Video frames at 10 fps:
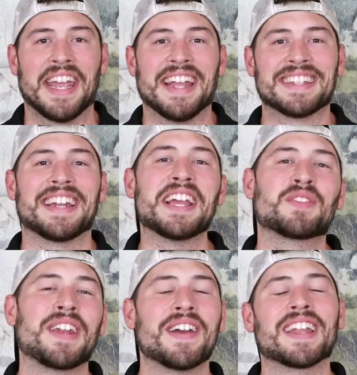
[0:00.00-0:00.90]
In today's
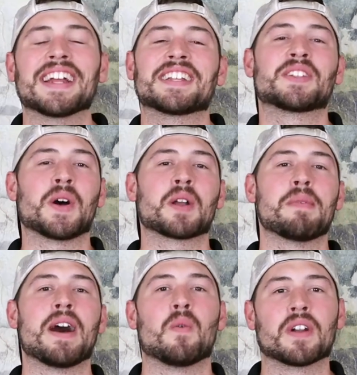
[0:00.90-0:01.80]
video, I'd like to talk
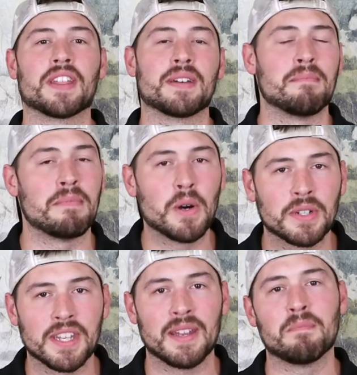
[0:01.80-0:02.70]
about one of the
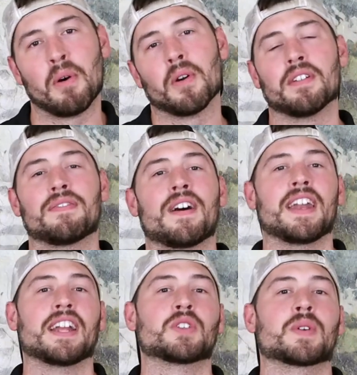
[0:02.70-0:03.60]
most important
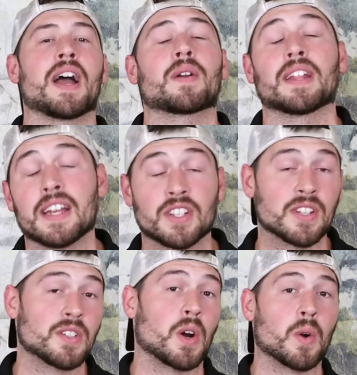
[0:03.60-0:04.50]
financial
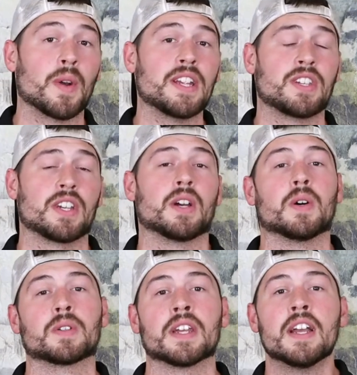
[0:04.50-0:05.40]
calculations or
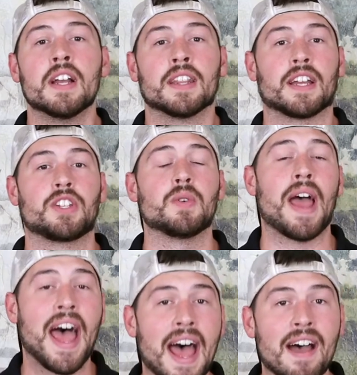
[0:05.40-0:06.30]
ratios that you
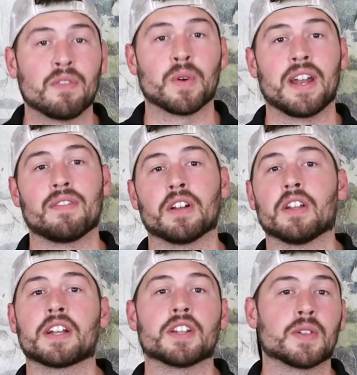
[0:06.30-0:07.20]
have whenever
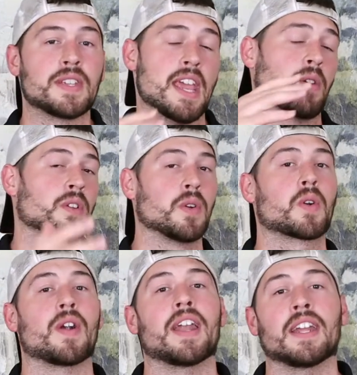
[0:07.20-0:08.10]
looking to take on new
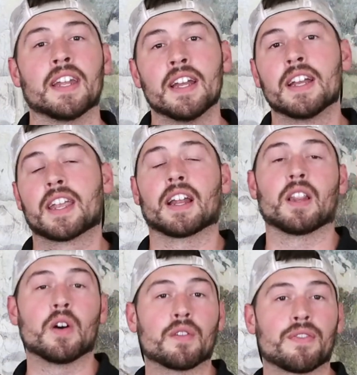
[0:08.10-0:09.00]
credit, get a
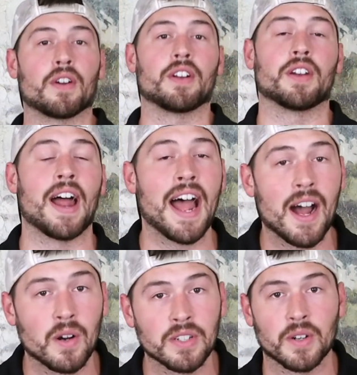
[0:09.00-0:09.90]
loan for your
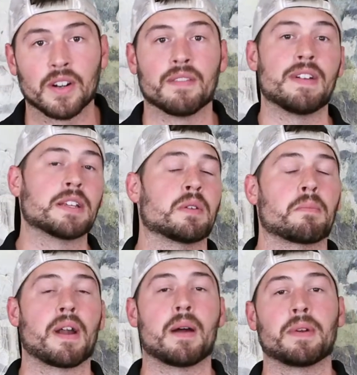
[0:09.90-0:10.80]
house or an investment
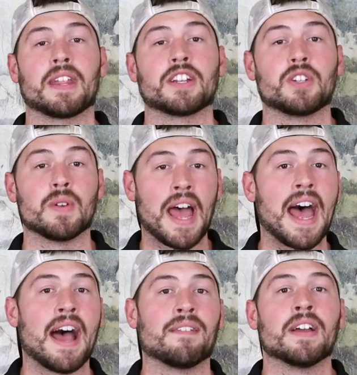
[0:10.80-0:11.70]
property that you
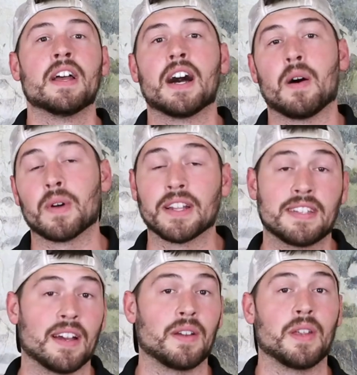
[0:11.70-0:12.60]
have. I want to
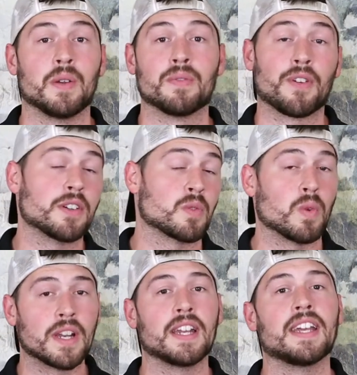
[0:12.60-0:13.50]
tell you first
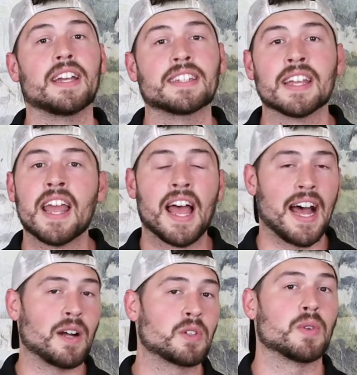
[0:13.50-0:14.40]
what it is,
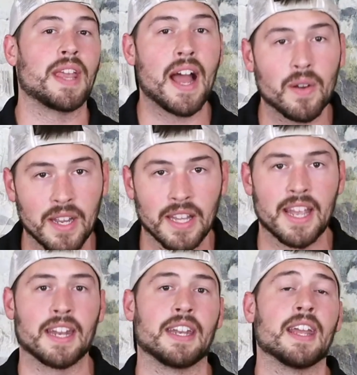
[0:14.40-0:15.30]
how to
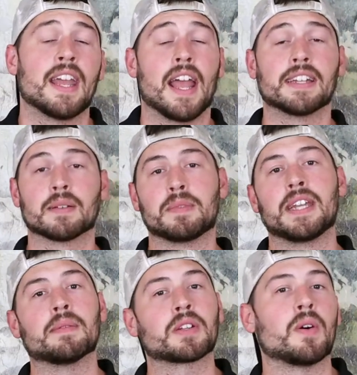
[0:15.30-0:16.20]
calculate it, and some
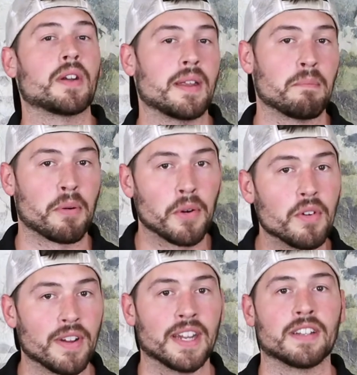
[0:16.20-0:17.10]
tips on
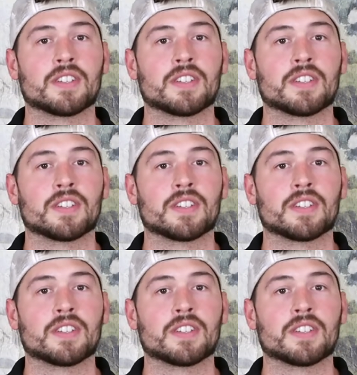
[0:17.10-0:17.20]
improving it.